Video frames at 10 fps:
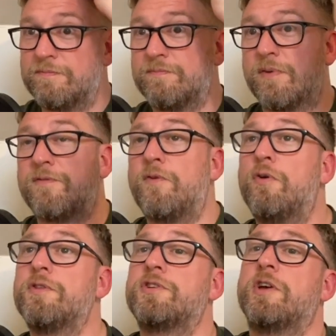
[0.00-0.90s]

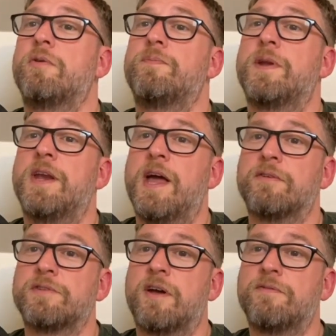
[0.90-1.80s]
before the show had been
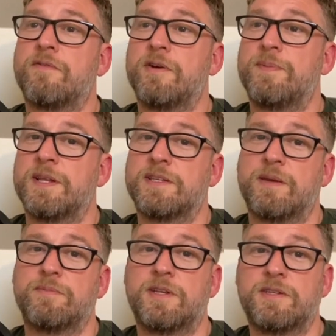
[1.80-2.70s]
announced, after I'd been
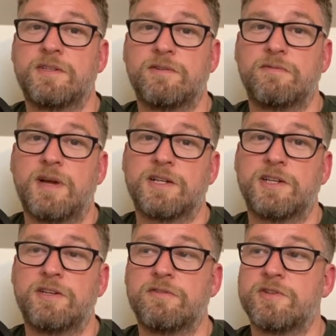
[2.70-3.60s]
accepted to
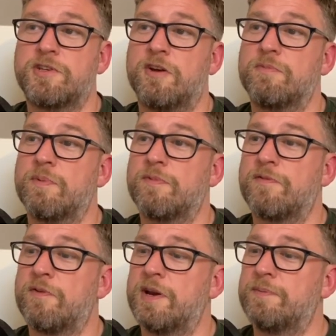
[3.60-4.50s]
actually do the show, but
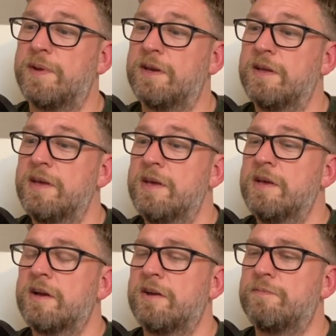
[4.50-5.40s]
before it had been
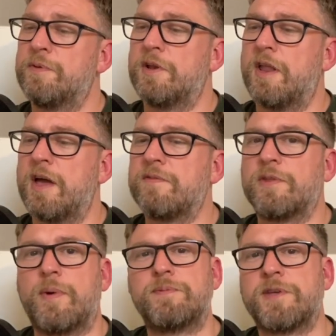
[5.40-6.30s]
kind of put live on
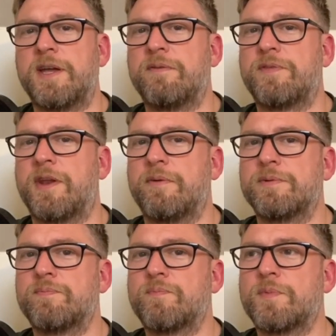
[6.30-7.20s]
the website and everything, I
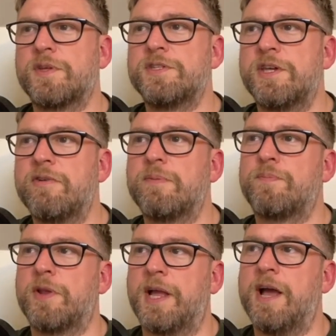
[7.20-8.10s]
was considering
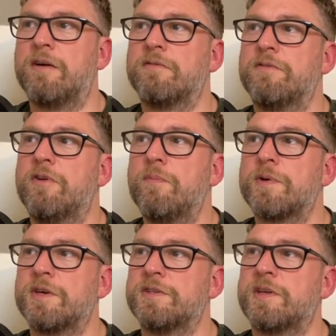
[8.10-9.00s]
pulling out, not
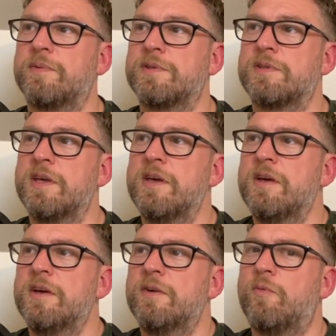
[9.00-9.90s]
because I was
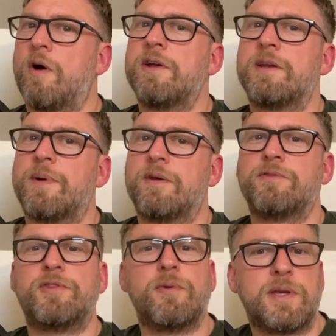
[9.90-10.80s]
worried about
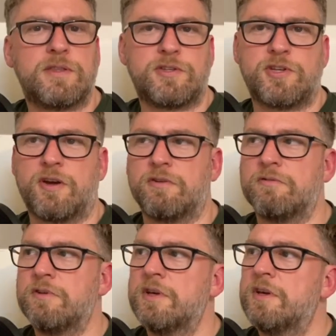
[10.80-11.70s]
doing the
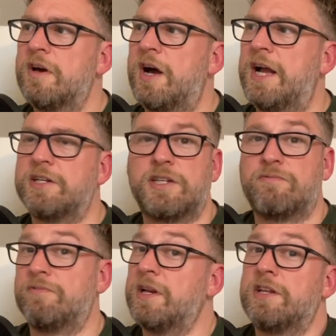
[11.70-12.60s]
show. I
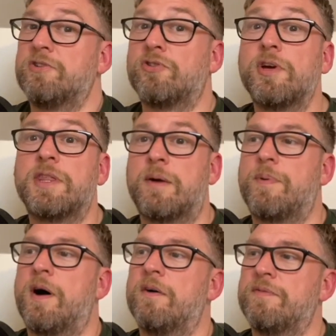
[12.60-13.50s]
actually really enjoy that
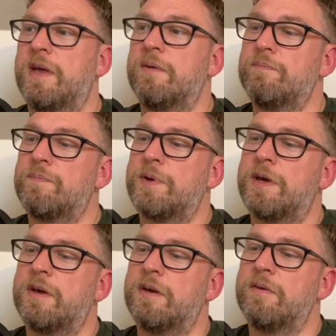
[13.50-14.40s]
part of it,
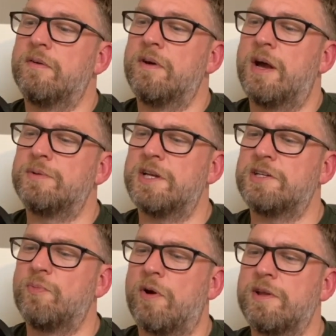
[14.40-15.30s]
but I was
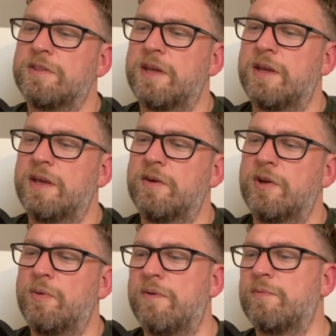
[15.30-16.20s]
actually worried that
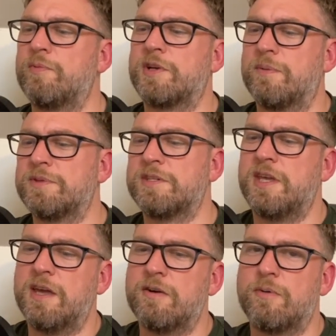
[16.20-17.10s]
whoever would come to
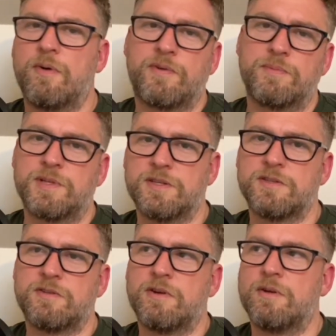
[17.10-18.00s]
see it or whoever come to
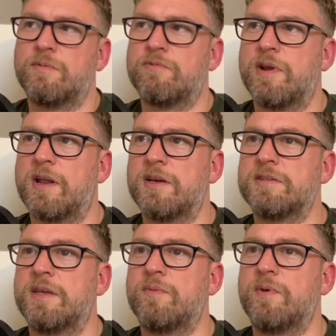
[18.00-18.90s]
listen to it would realize
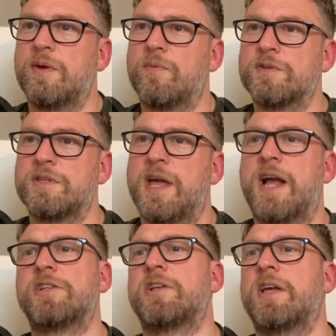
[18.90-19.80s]
that it, it wasn't
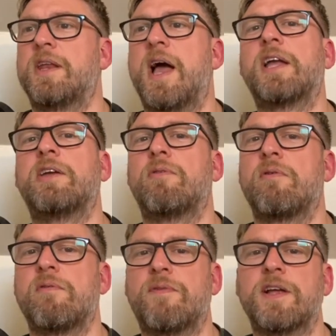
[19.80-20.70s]
actually an
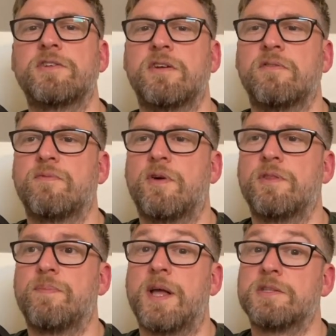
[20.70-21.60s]
accurate reflection of what
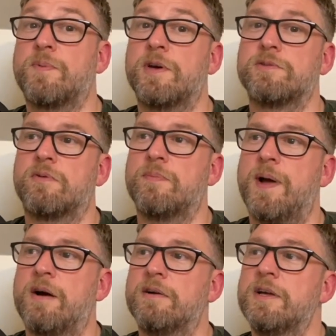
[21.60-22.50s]
the bad spot is all
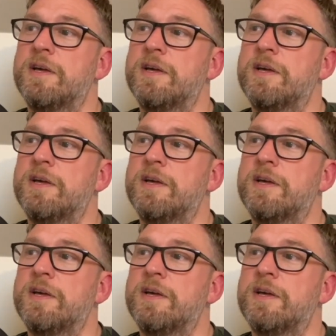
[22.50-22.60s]
about